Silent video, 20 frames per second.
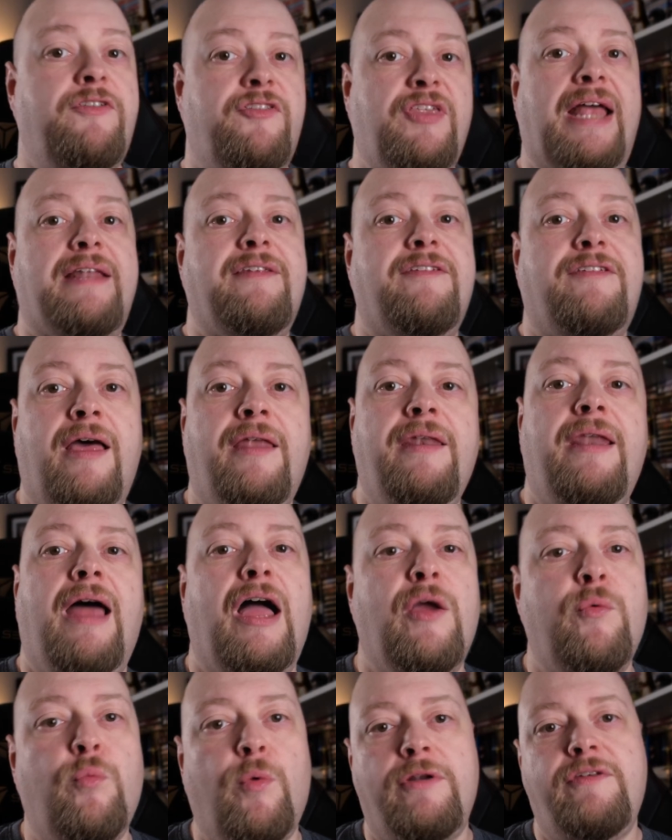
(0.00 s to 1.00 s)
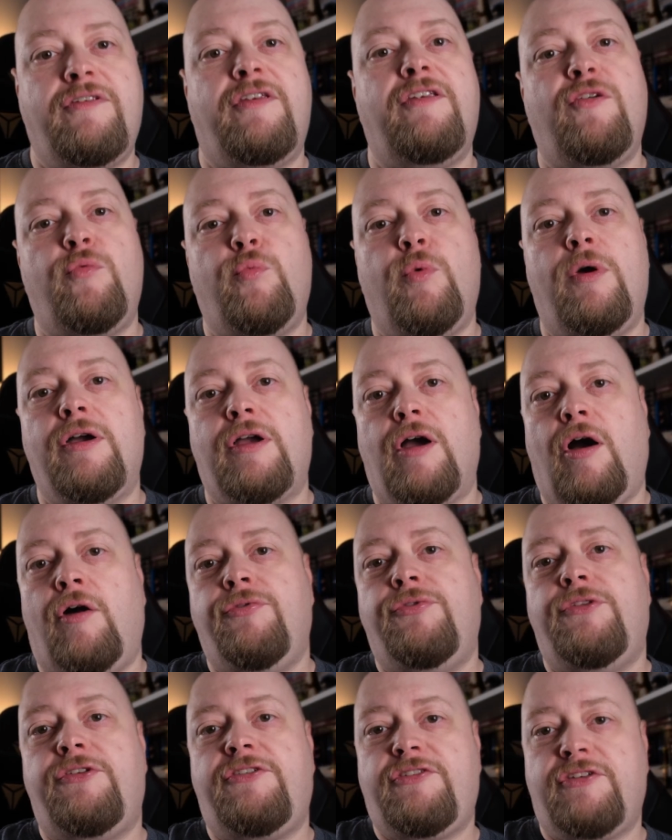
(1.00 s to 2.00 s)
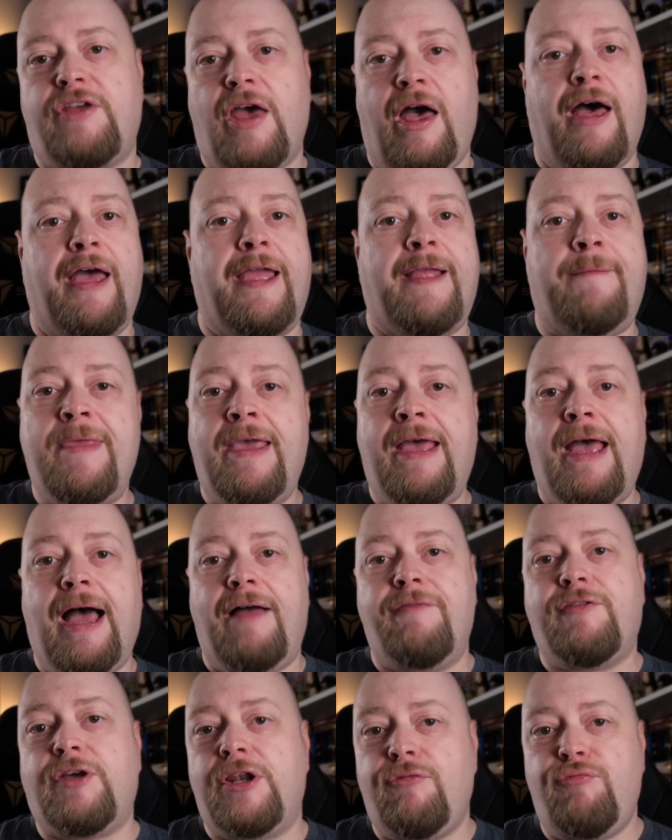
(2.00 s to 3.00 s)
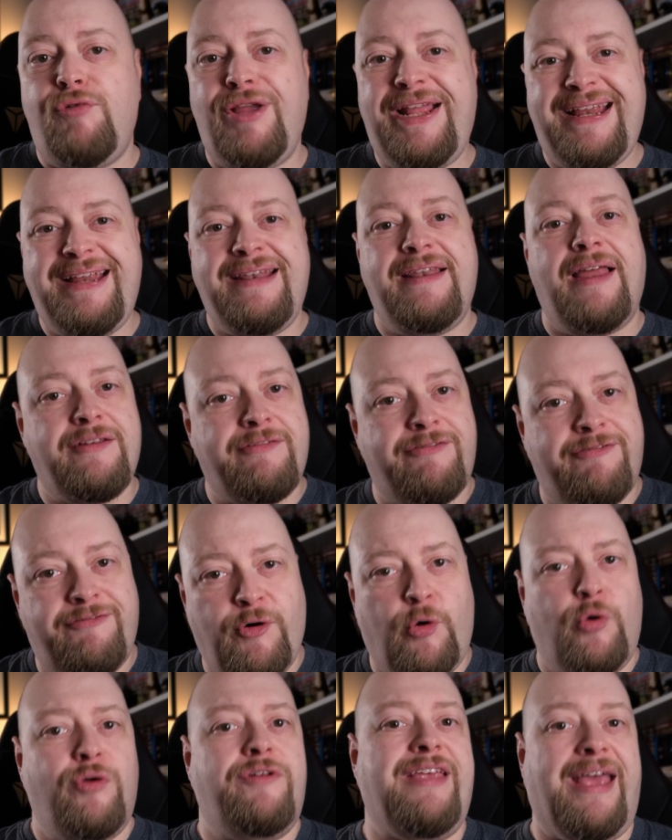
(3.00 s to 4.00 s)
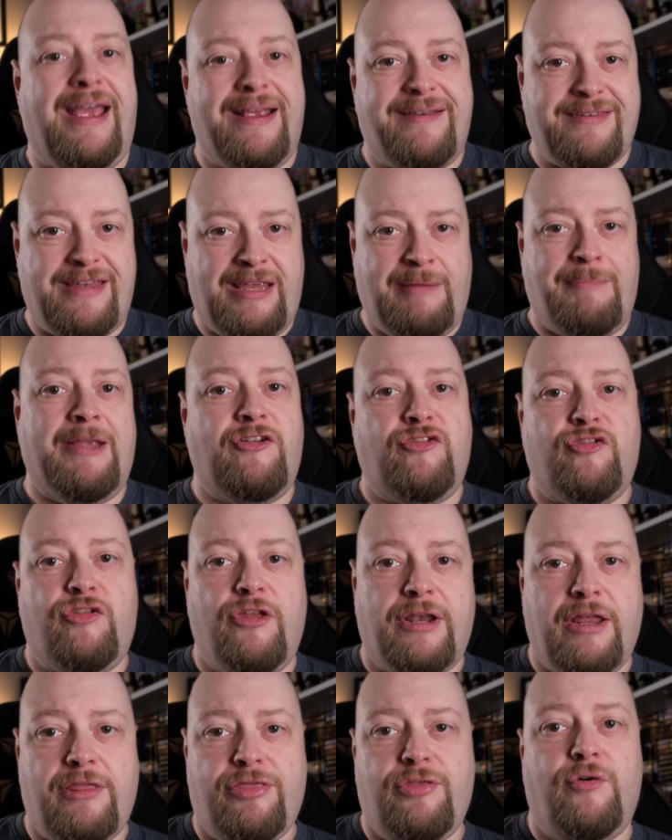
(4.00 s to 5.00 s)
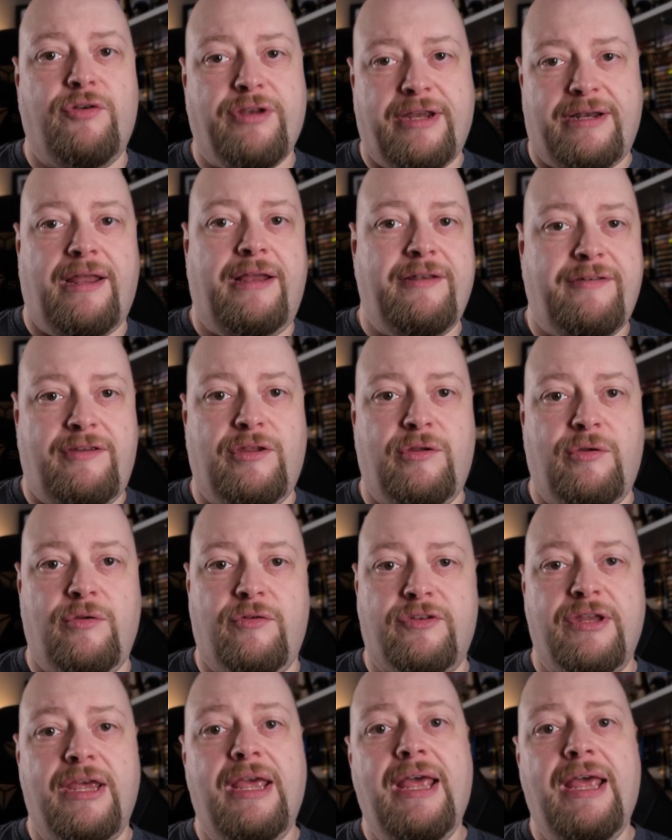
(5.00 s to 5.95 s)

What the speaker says: that's done, I wanted to work on the sky. I've got a really nice vortex image that I thought I'd like to use